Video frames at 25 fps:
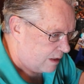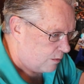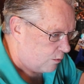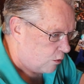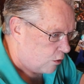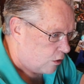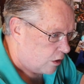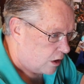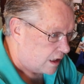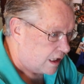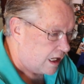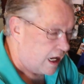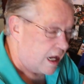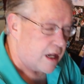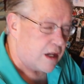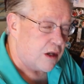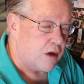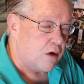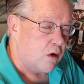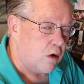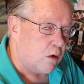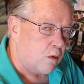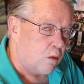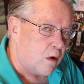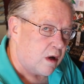it work. Now, you
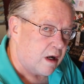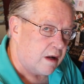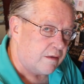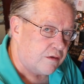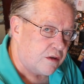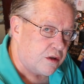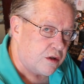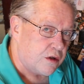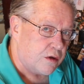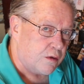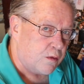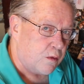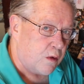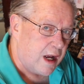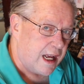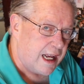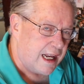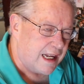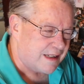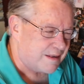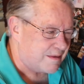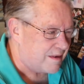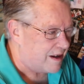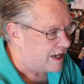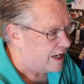can do it one of two
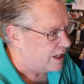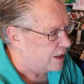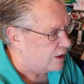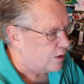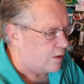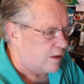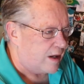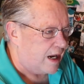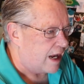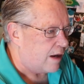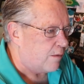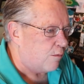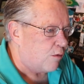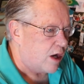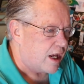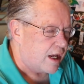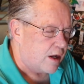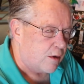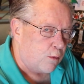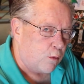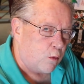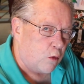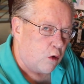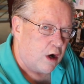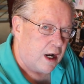ways. Well, you can do it any way
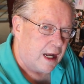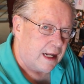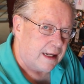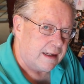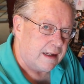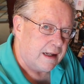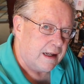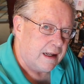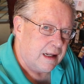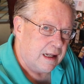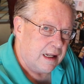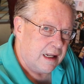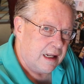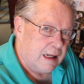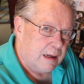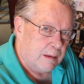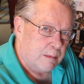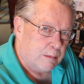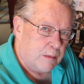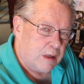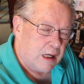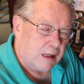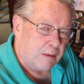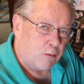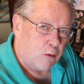you want.
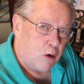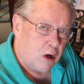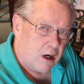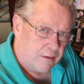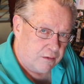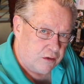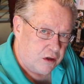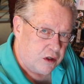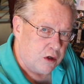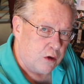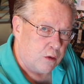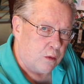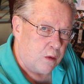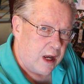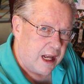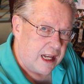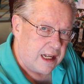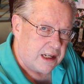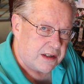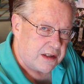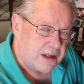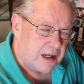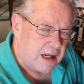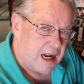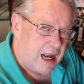But one of two
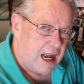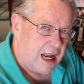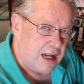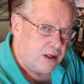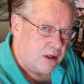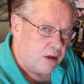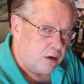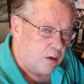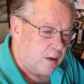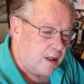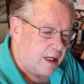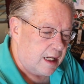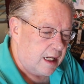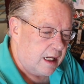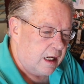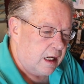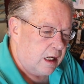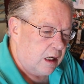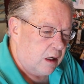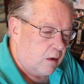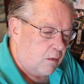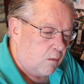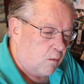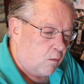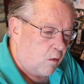ways that I do it.
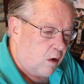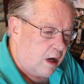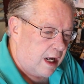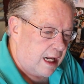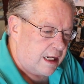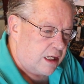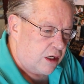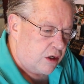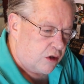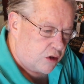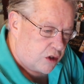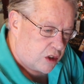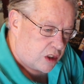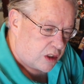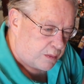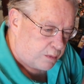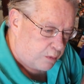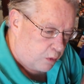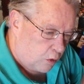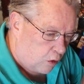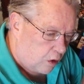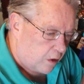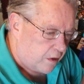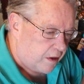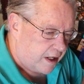One, you just
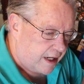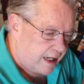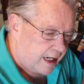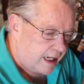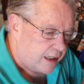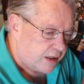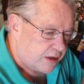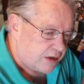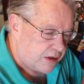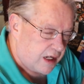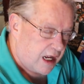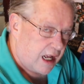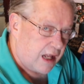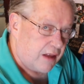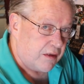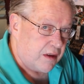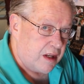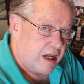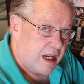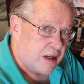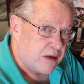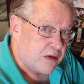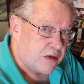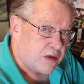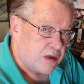pour the Guinness Stout in
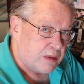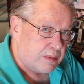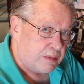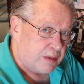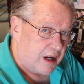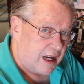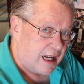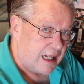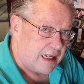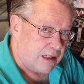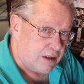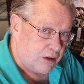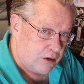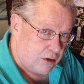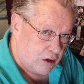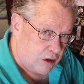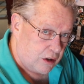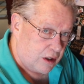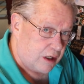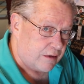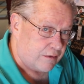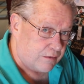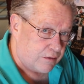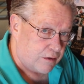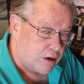the Instapot and
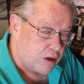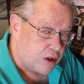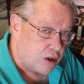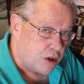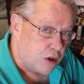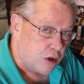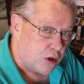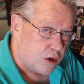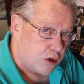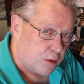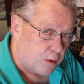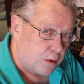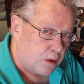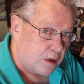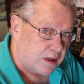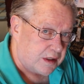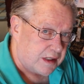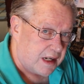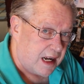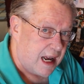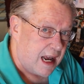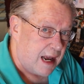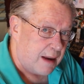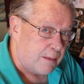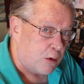cook it for its usual
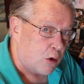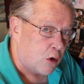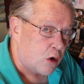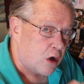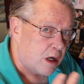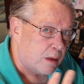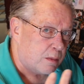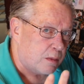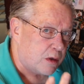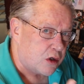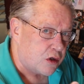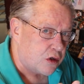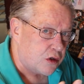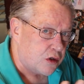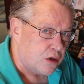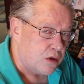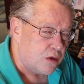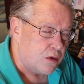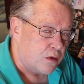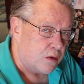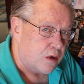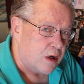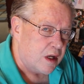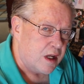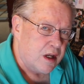time. Or number
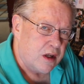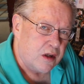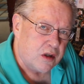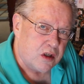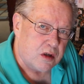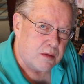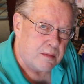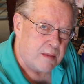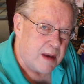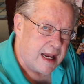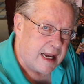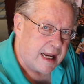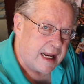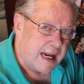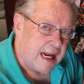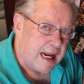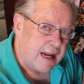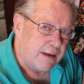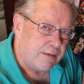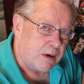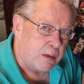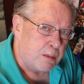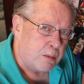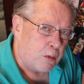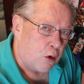two, to make it
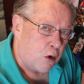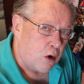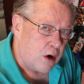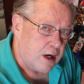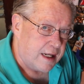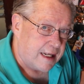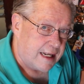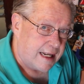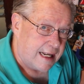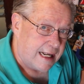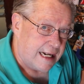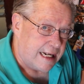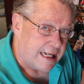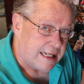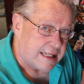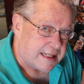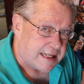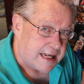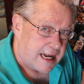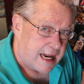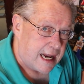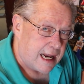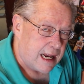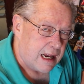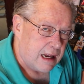even more
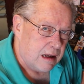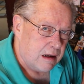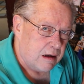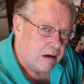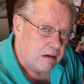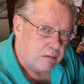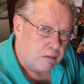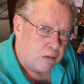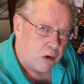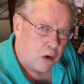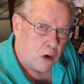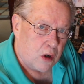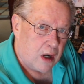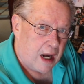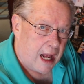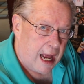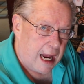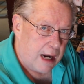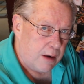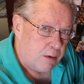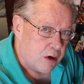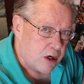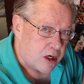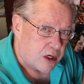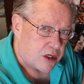Guinnessy, more
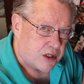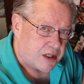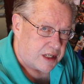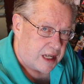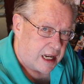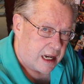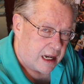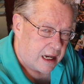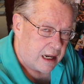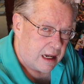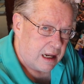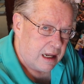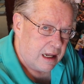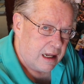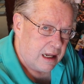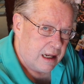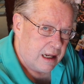Irishy,